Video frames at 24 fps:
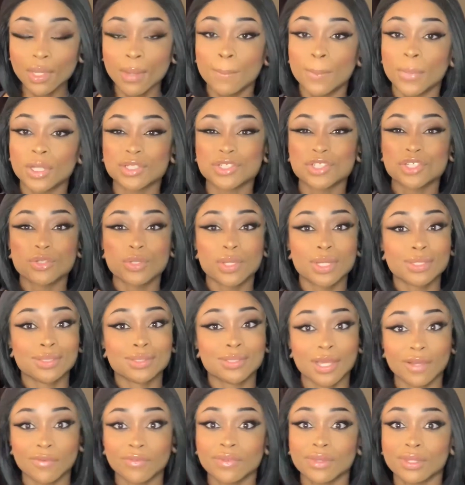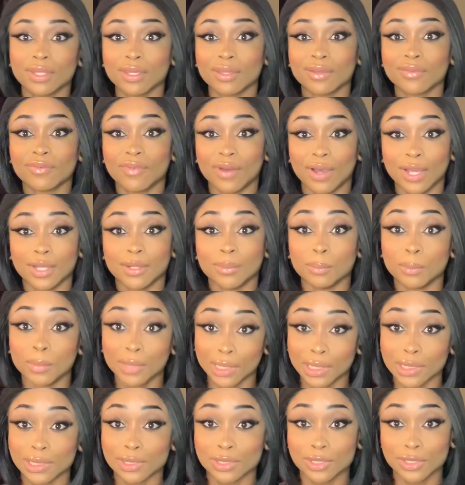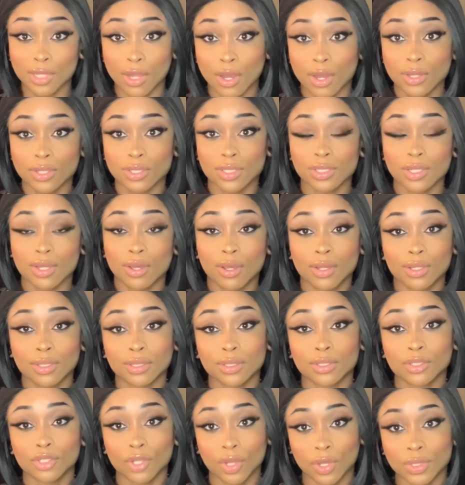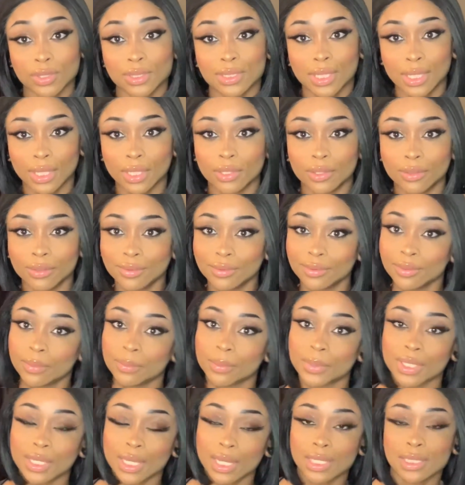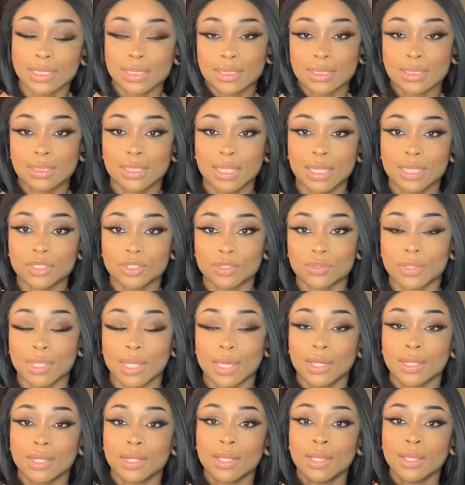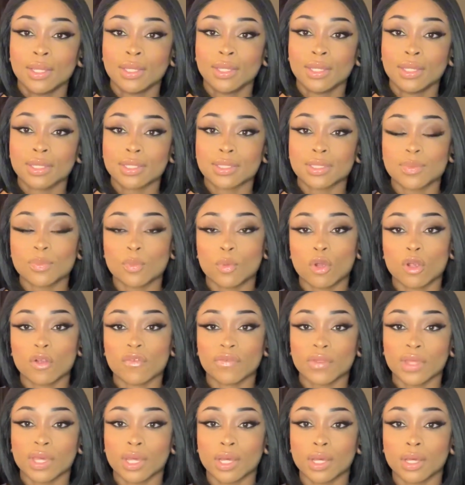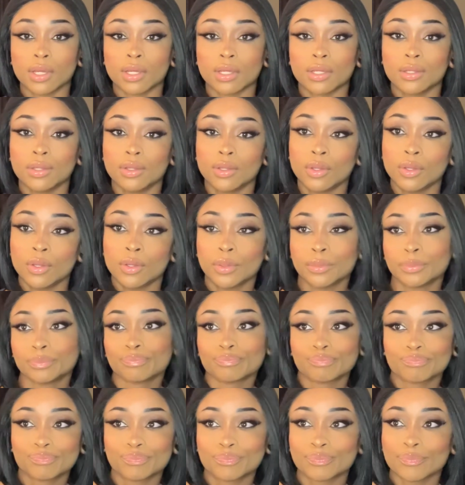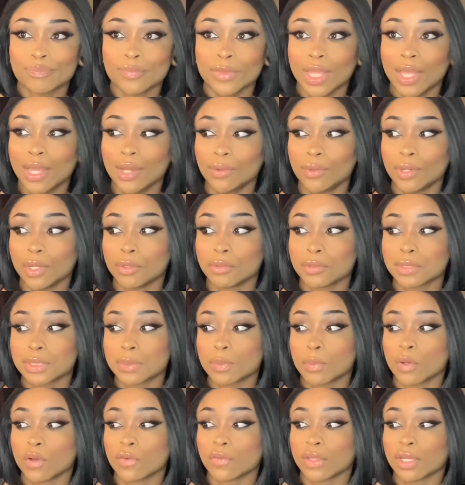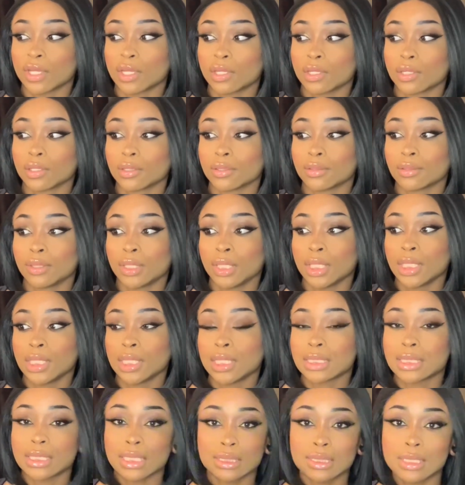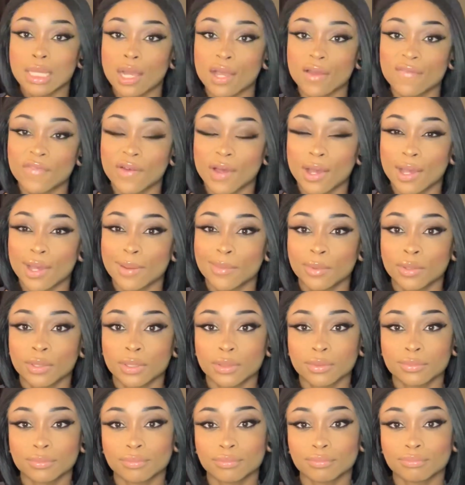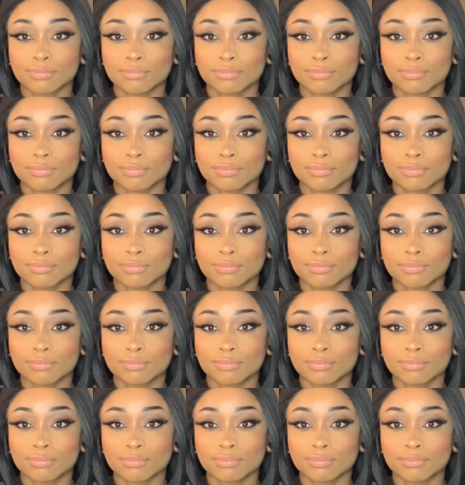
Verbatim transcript: But you can definitely find mini skirts on Dolls Kill because they do that. It's more of like a, I don't know, it's more of like a TikTok vibe on